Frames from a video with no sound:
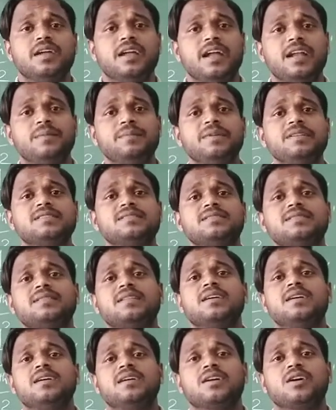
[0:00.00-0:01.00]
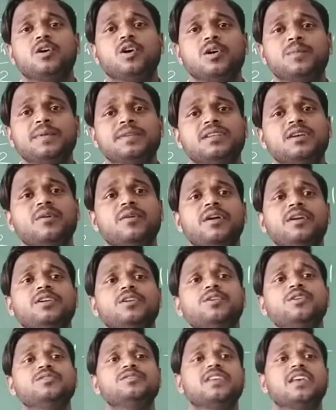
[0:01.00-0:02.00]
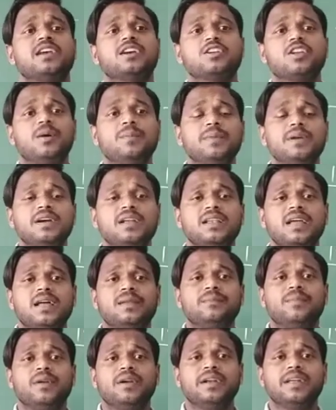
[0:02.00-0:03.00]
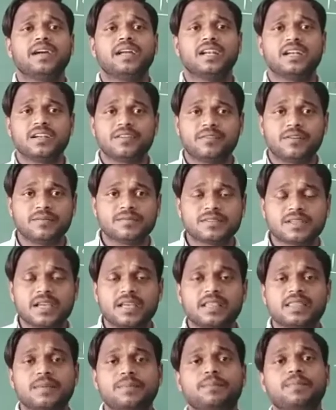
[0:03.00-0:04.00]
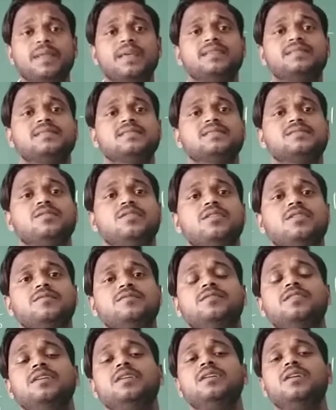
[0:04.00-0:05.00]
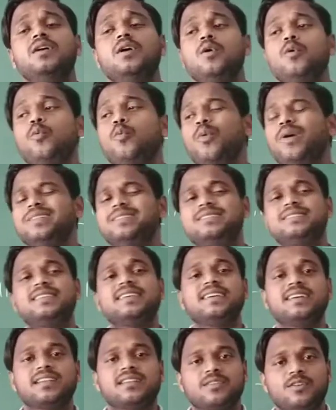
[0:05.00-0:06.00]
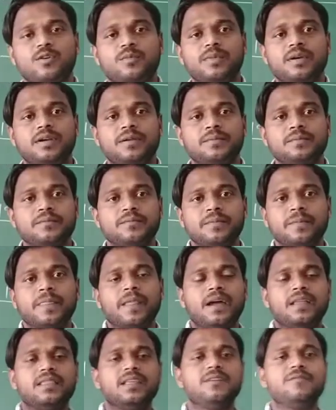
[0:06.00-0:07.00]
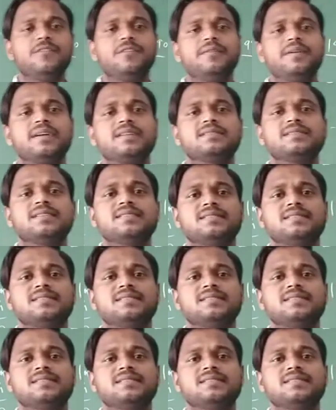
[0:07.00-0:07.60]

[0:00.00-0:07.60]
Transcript: It means Gorbachev introduced economical and political reforms in the places of the one single government, and therefore we can say